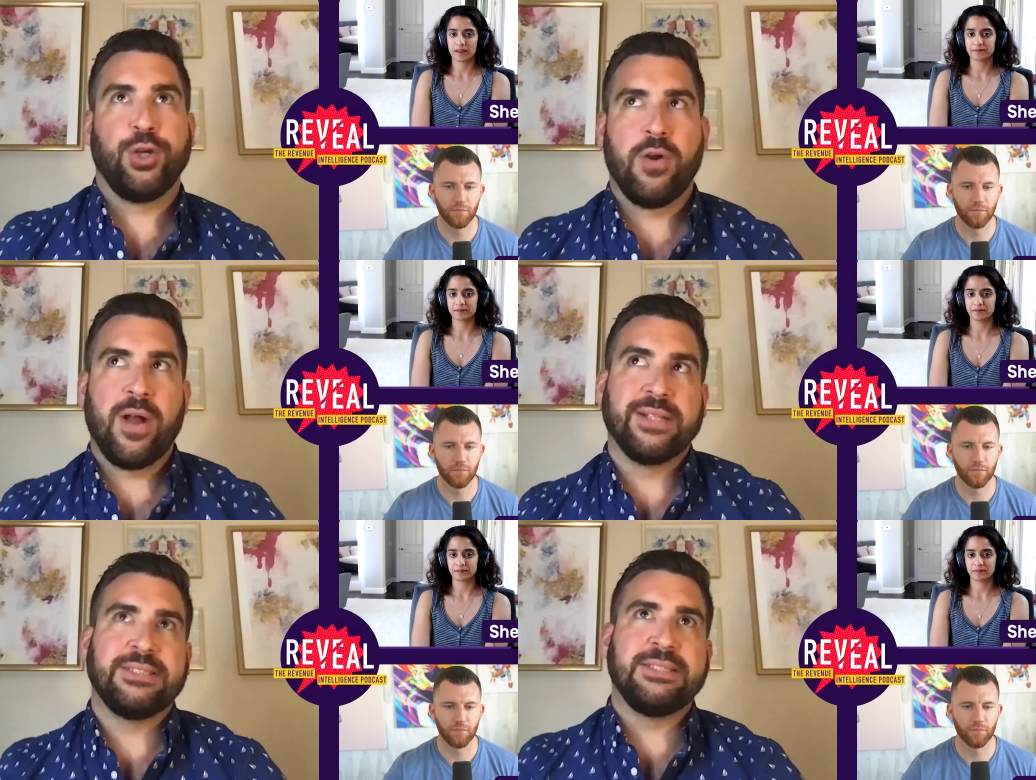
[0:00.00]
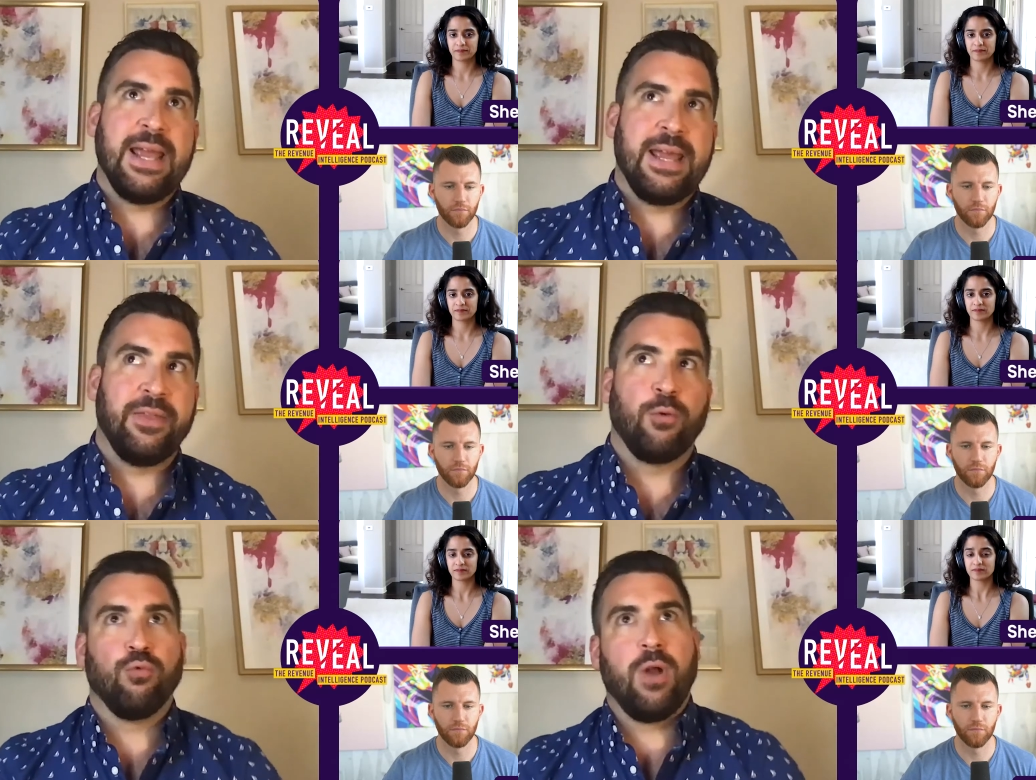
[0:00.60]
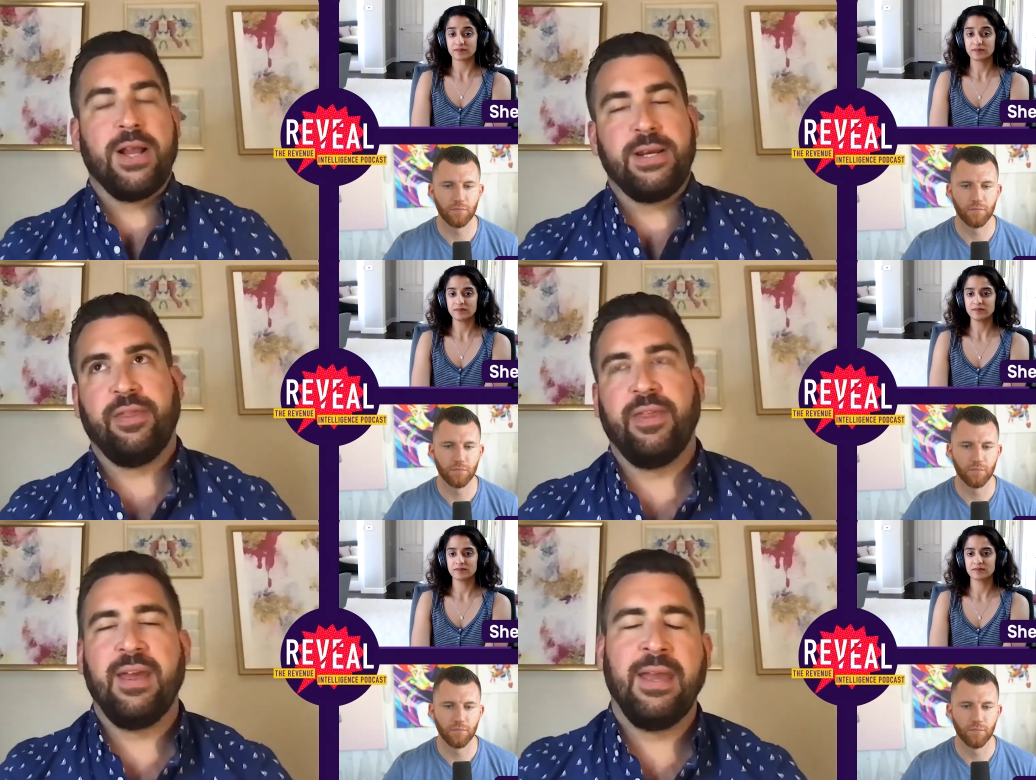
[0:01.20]
Speaker 1: sure I say the right
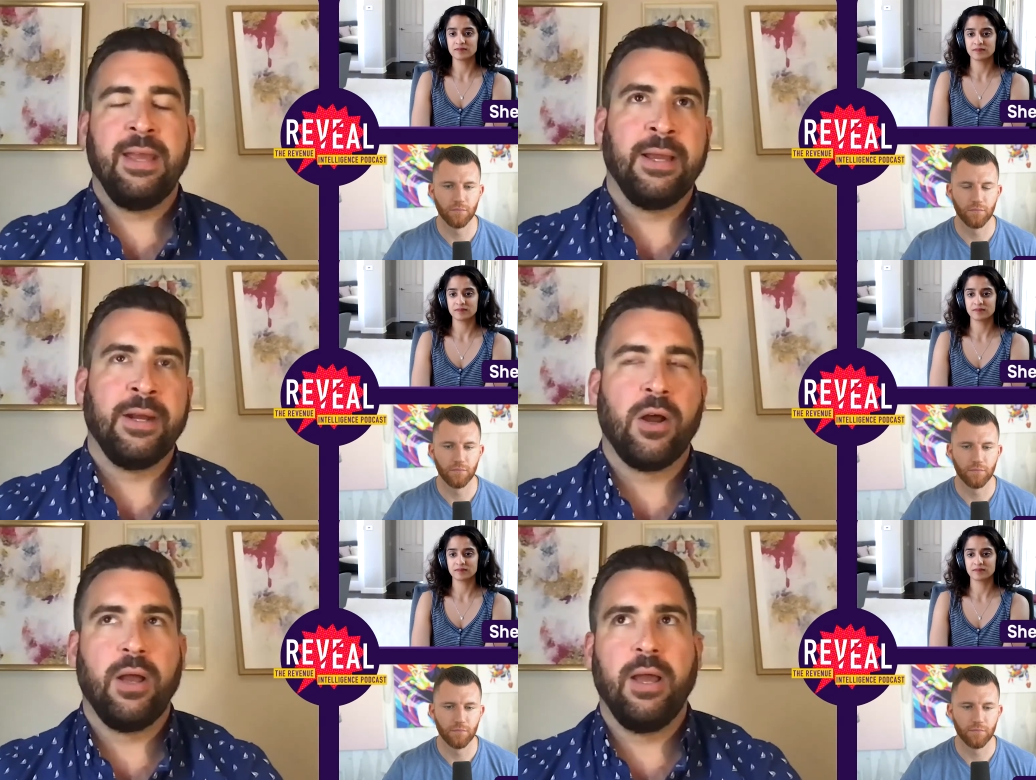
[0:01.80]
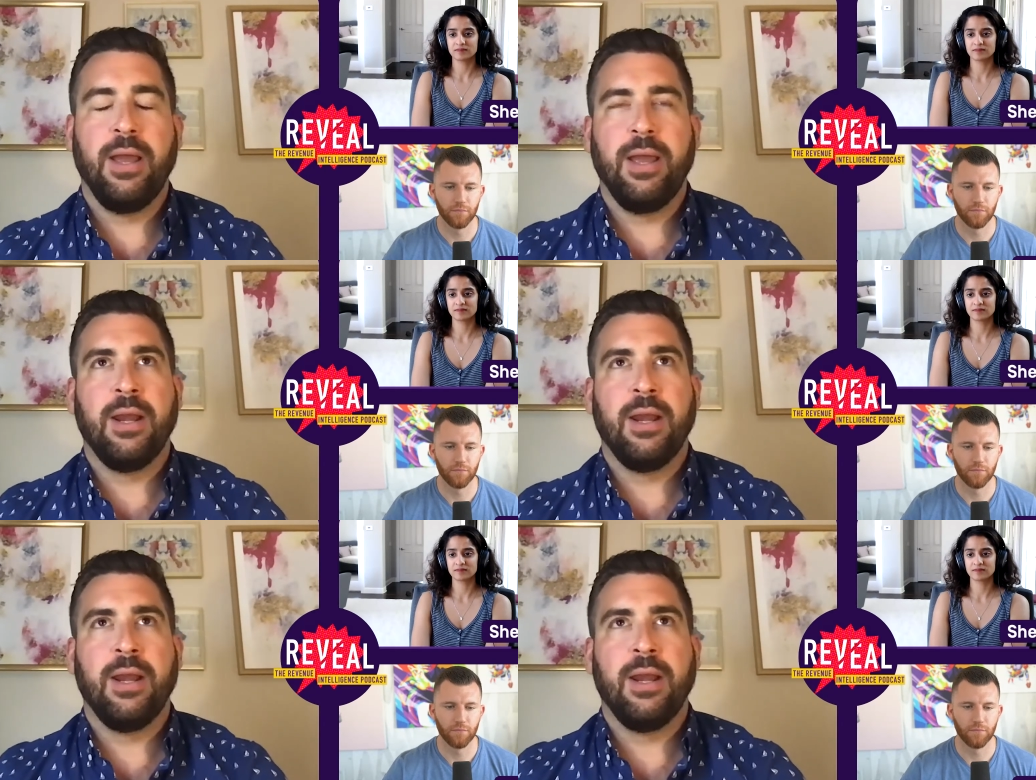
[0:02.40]
thing," and. Uh, uh